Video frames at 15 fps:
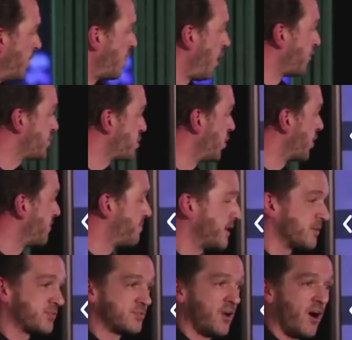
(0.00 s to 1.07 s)
We offshored a
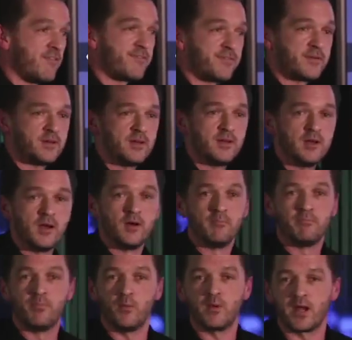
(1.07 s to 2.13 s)
bit of stuff,
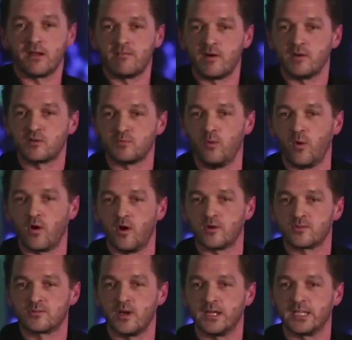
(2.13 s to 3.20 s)
but we had a very small
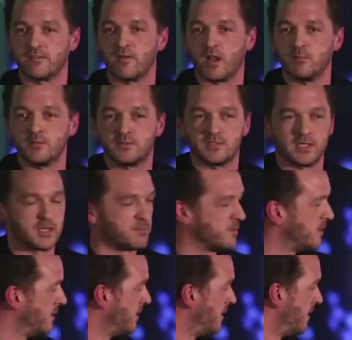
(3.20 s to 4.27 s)
on-site development
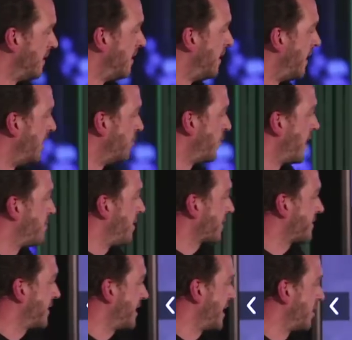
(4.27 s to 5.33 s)
team. And way
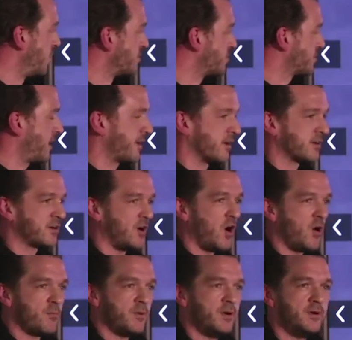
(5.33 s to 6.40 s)
back then, I launched
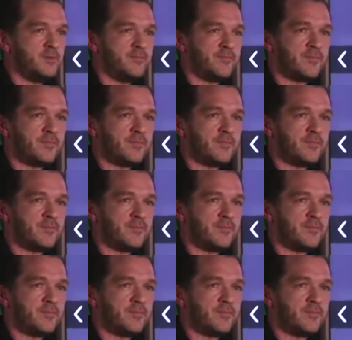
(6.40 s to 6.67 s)
Sky.com.